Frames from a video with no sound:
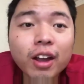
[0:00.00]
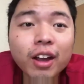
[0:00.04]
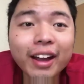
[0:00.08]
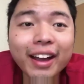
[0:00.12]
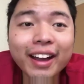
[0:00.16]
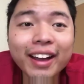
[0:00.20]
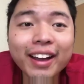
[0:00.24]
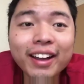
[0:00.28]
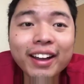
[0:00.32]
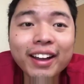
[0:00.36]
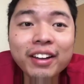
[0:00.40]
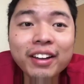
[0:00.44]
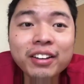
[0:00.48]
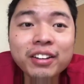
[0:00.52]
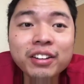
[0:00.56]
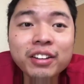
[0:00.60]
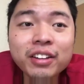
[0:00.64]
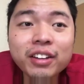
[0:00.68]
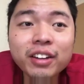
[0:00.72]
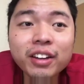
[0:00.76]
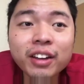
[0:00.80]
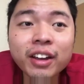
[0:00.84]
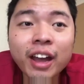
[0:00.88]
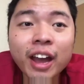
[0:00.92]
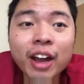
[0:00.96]
And
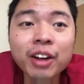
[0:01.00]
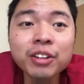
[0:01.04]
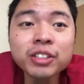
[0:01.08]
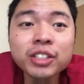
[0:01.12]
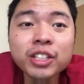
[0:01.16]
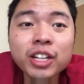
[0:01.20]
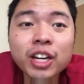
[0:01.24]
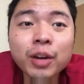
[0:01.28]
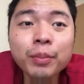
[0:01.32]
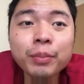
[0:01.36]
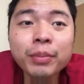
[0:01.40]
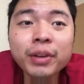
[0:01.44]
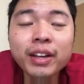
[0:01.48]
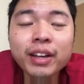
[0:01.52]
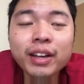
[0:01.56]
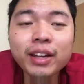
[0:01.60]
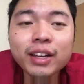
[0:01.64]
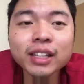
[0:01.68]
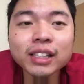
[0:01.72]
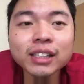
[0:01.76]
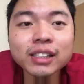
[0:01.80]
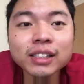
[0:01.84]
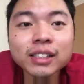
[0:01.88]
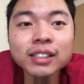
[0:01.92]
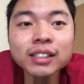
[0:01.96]
the countdown
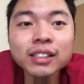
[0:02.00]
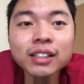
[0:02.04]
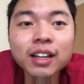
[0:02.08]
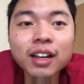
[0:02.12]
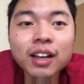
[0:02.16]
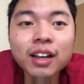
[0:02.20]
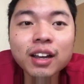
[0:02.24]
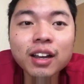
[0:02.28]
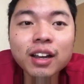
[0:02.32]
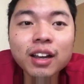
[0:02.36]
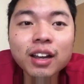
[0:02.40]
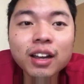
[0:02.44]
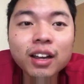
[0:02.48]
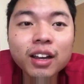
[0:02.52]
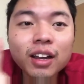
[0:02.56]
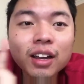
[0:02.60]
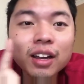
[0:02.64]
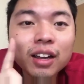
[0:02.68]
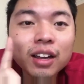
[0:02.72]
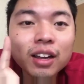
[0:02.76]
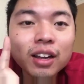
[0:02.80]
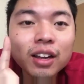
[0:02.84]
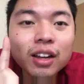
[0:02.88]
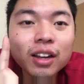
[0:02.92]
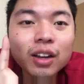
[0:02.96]
begins.
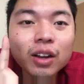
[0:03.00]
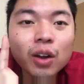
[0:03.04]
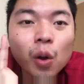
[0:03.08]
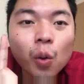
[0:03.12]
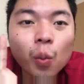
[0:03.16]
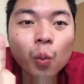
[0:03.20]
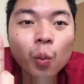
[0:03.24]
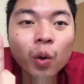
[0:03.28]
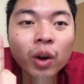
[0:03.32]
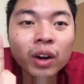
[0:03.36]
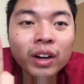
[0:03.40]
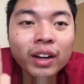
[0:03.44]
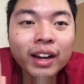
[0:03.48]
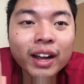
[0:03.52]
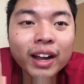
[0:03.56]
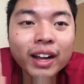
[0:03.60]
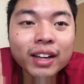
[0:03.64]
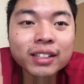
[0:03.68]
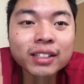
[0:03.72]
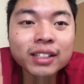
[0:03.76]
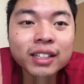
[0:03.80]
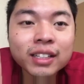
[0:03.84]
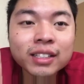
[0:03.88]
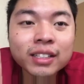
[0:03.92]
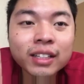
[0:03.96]
One
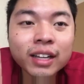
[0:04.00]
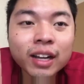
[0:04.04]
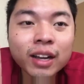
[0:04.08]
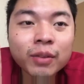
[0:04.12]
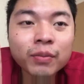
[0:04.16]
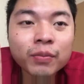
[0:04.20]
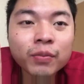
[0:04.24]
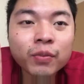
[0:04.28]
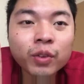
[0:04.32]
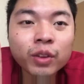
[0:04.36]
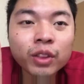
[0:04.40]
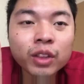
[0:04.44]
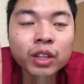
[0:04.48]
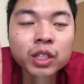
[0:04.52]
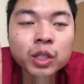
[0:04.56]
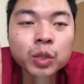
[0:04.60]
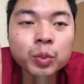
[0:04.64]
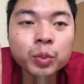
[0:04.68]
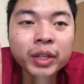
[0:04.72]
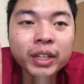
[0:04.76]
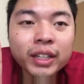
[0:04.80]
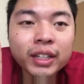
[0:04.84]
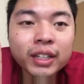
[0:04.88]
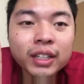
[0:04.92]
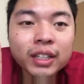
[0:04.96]
last exam for this
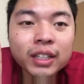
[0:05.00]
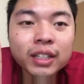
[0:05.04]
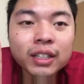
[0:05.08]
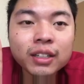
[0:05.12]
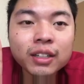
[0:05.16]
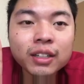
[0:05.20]
week